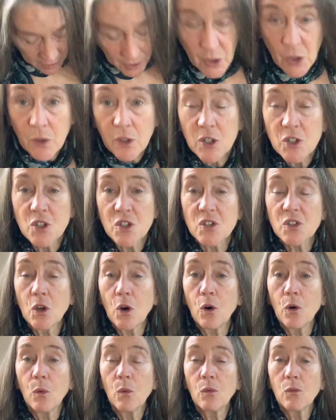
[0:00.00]
you can just
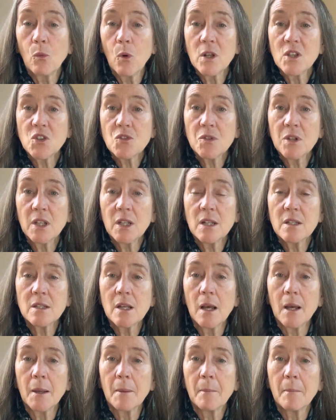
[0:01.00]
go one string at a
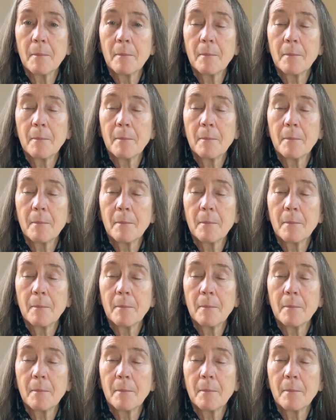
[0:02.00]
time.